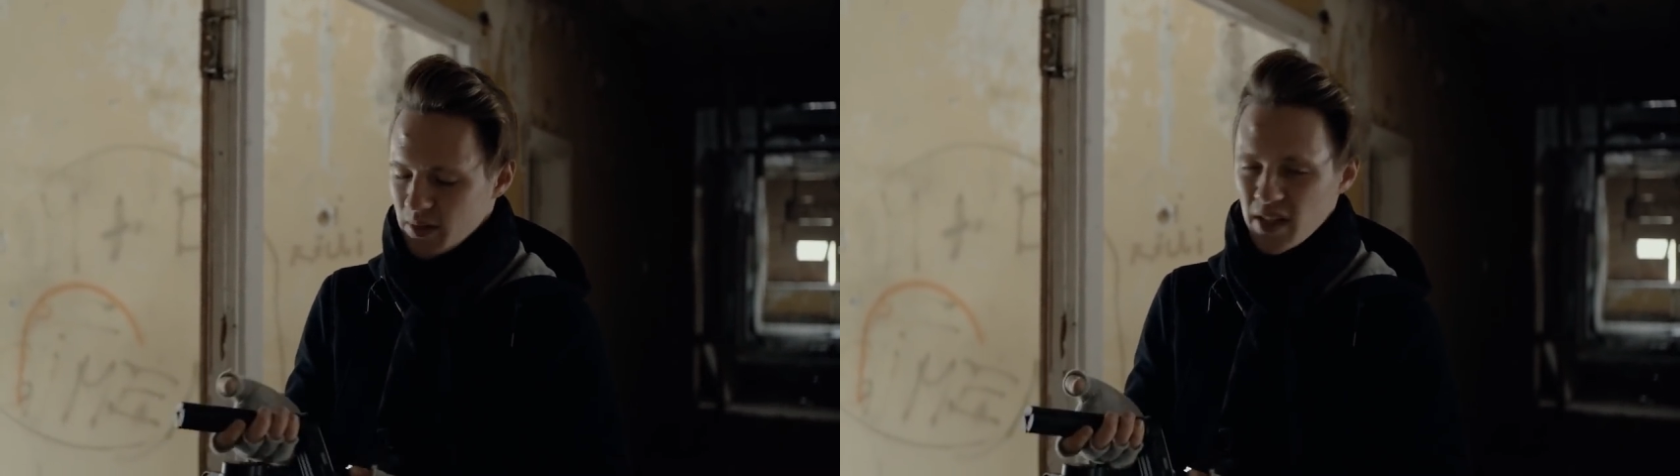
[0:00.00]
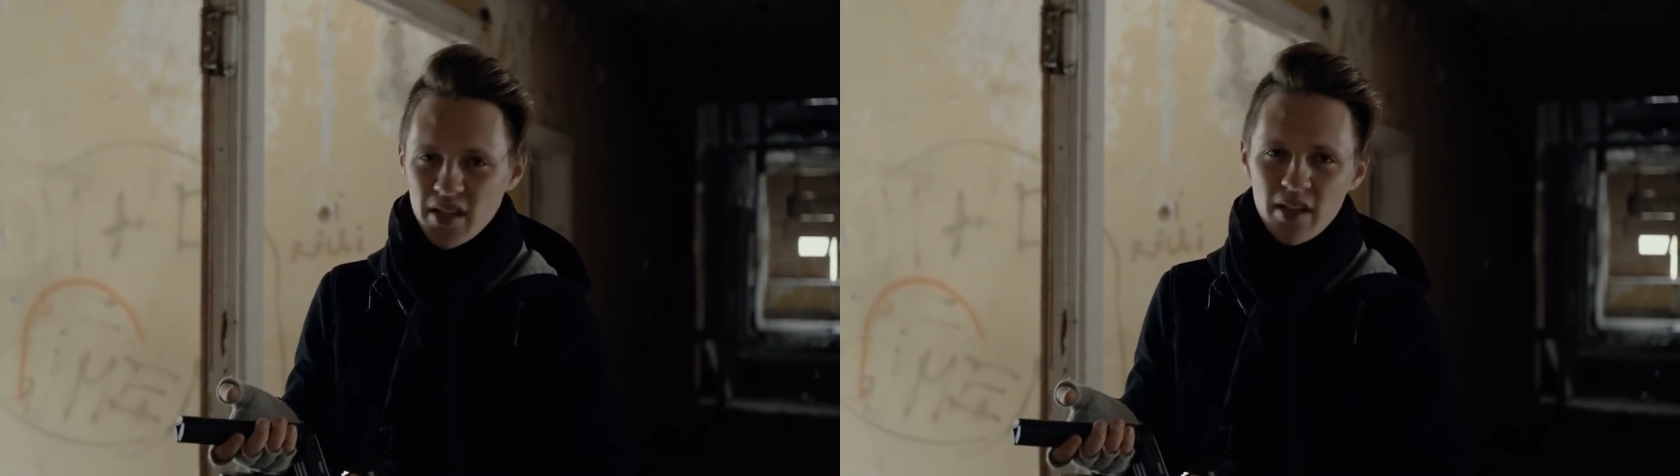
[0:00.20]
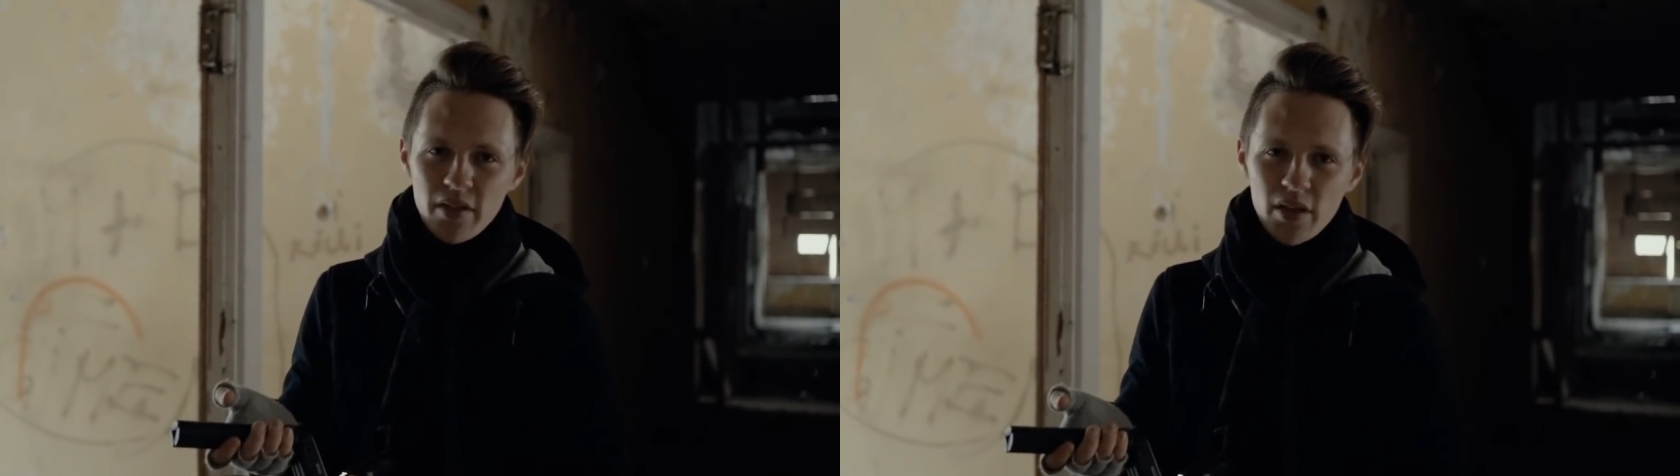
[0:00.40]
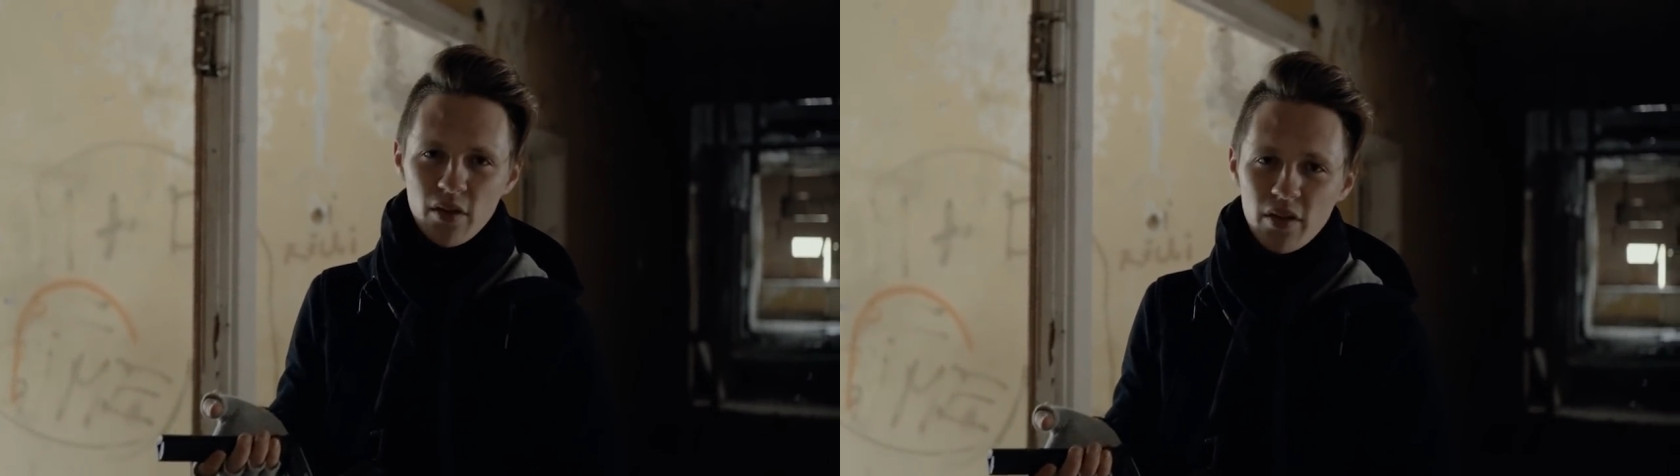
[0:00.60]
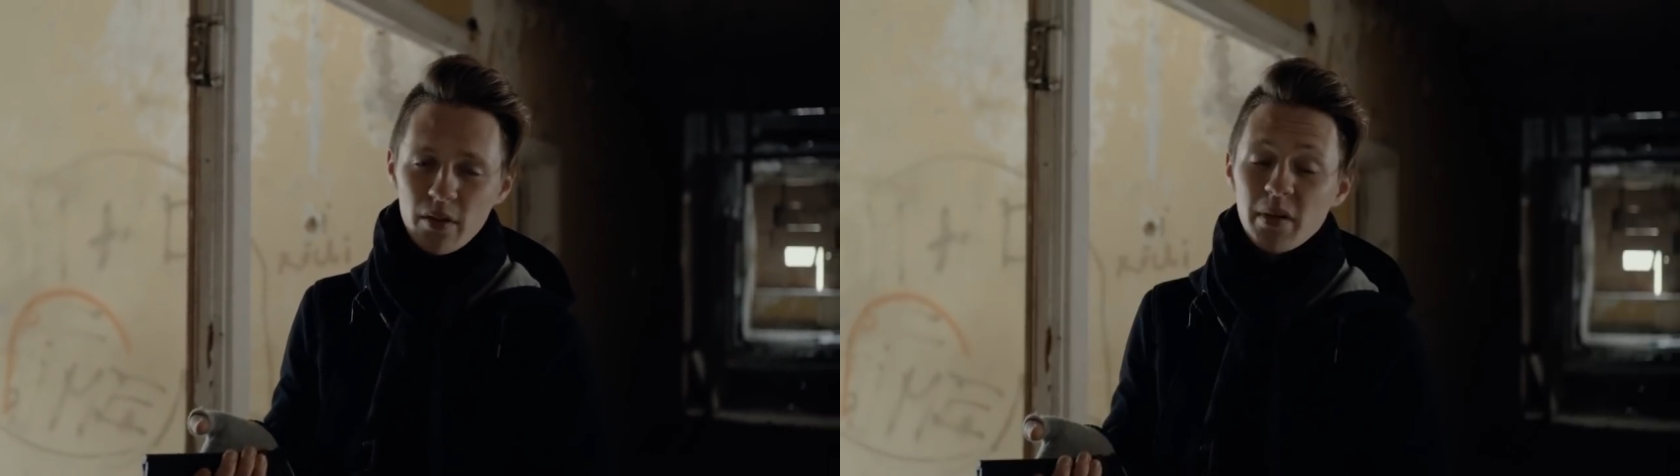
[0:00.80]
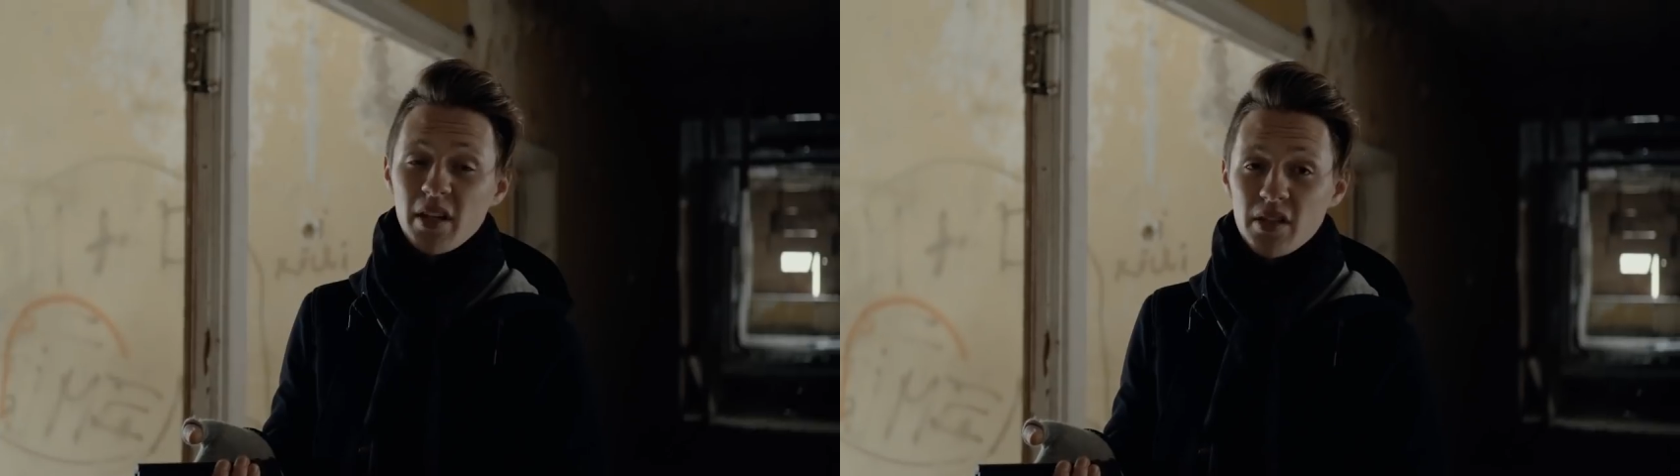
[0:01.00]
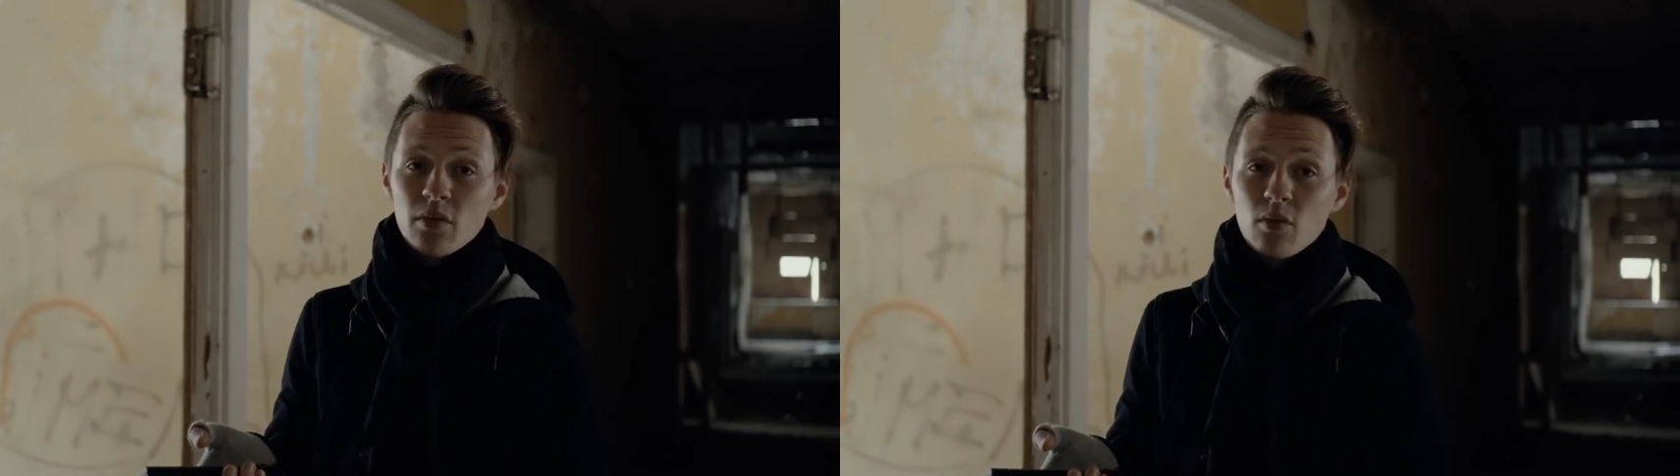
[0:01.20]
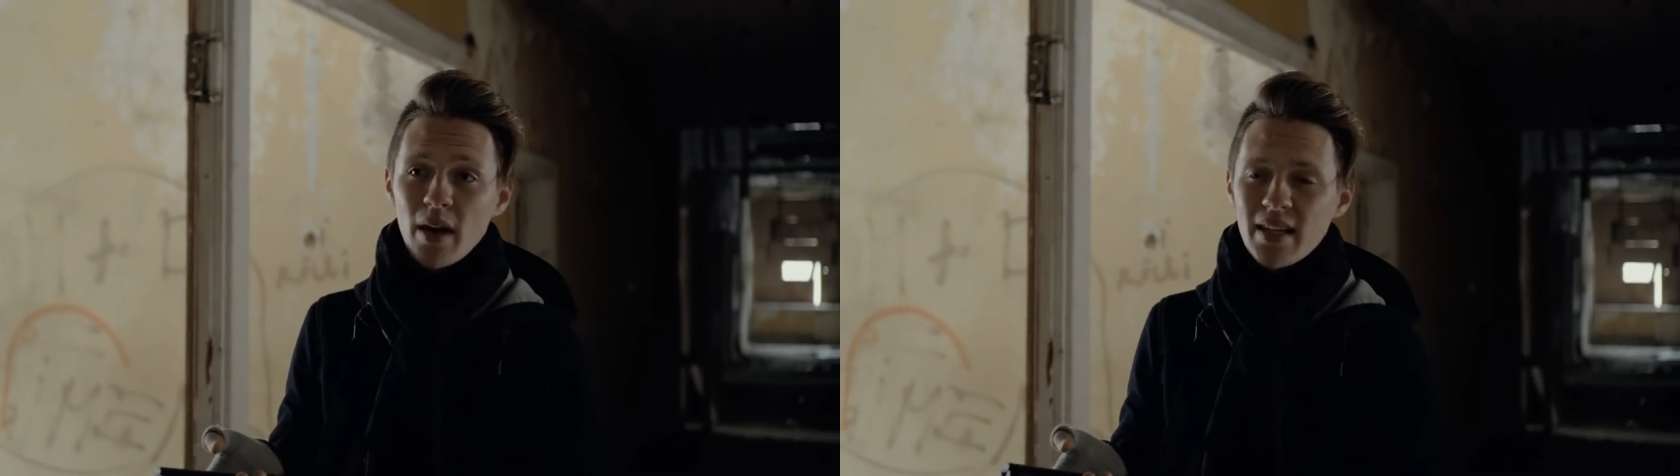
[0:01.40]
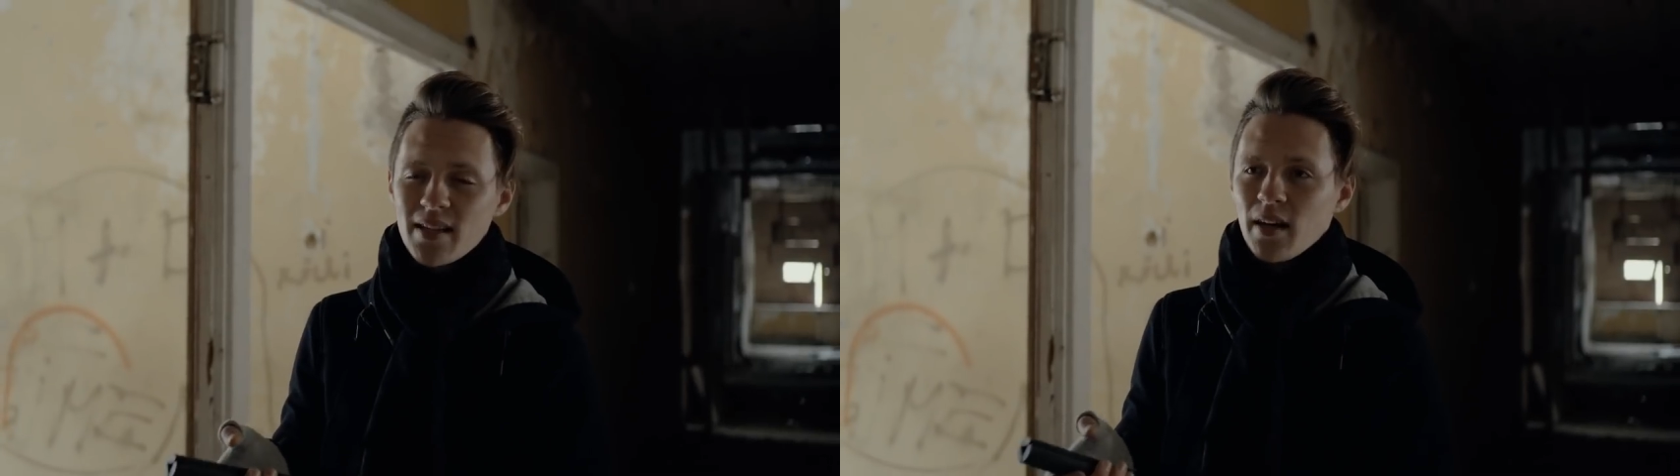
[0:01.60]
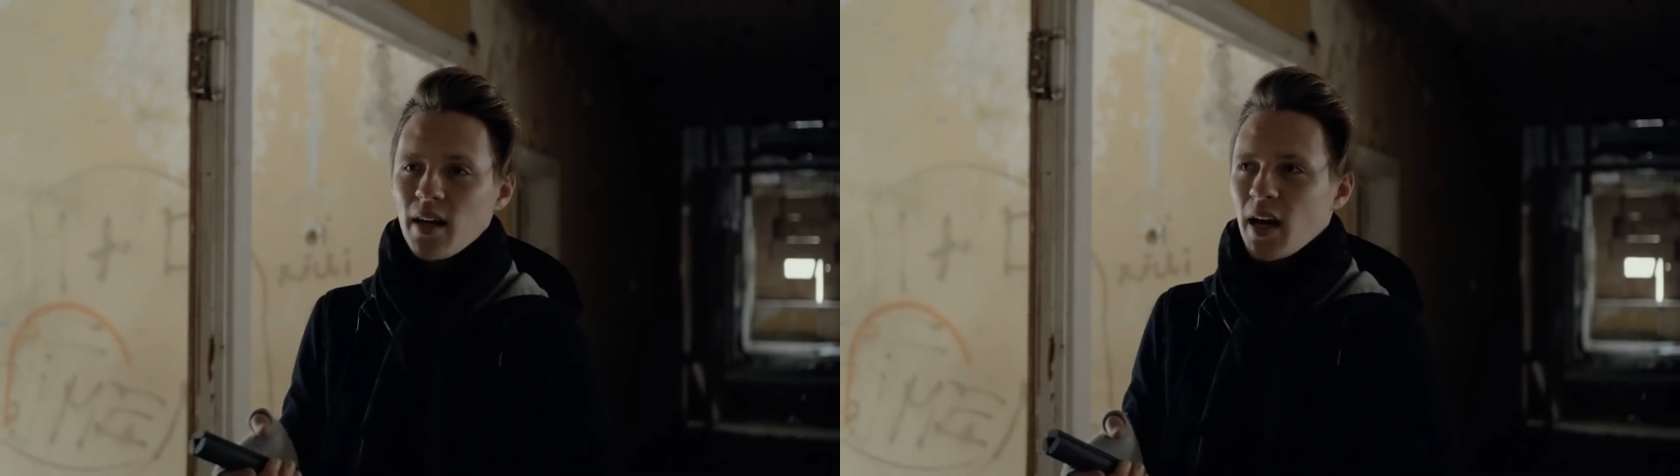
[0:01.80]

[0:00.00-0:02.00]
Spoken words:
sensitivity of it, but it's great.